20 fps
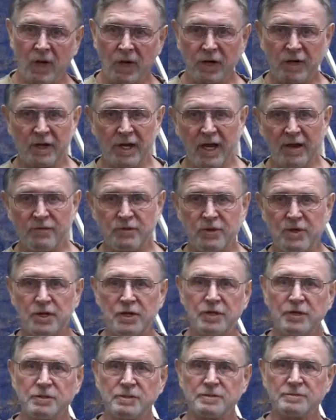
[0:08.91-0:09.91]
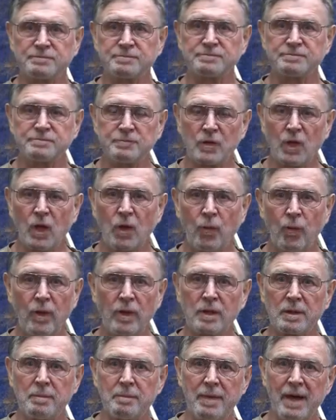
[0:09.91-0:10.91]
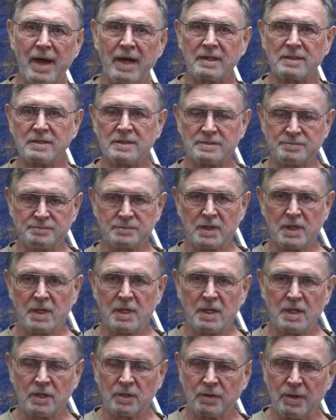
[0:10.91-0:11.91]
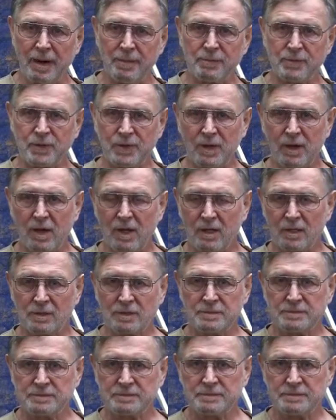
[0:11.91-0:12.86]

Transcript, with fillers: good afternoon. Welcome back to Crabtree Hollow.